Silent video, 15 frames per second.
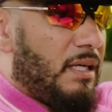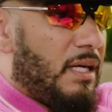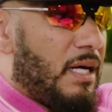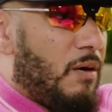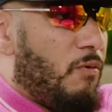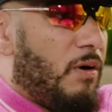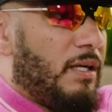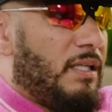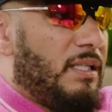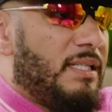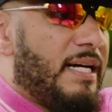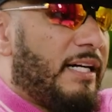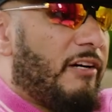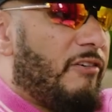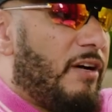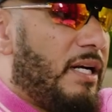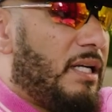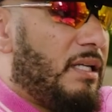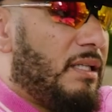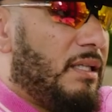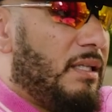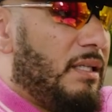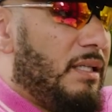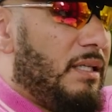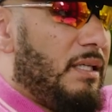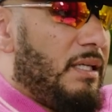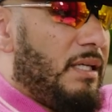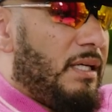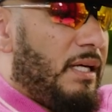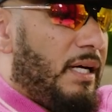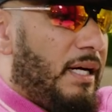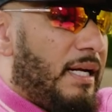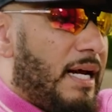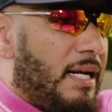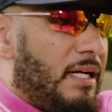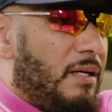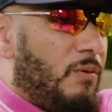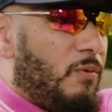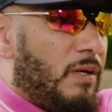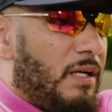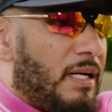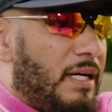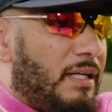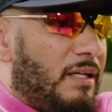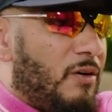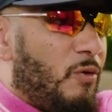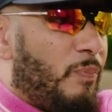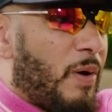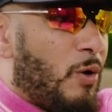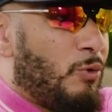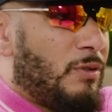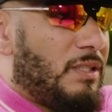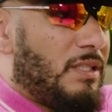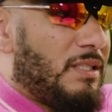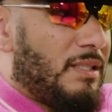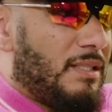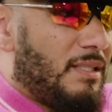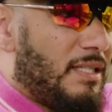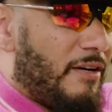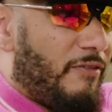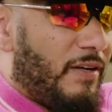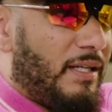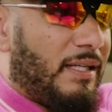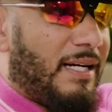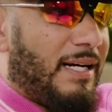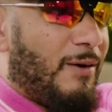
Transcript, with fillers: I wanted to decorate it, and I didn't want like no posters and stuff like that.